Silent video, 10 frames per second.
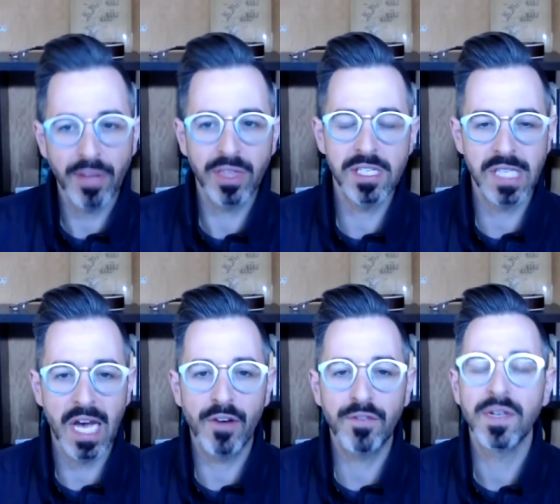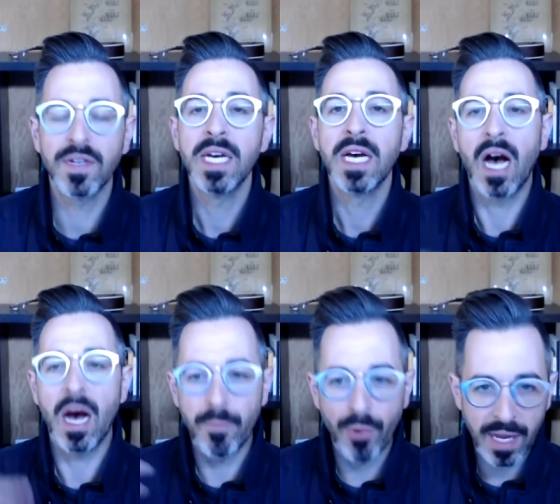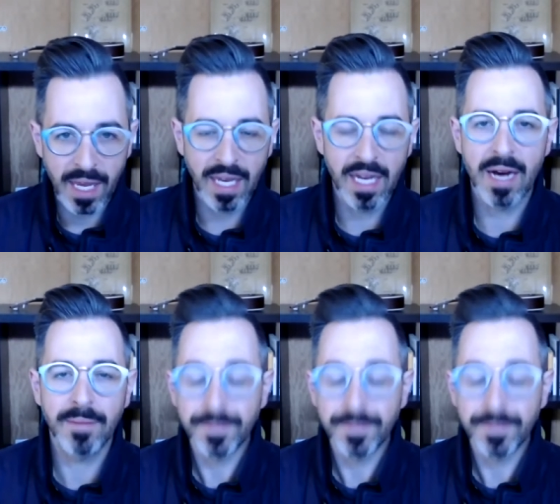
this stuff uh, bringing it up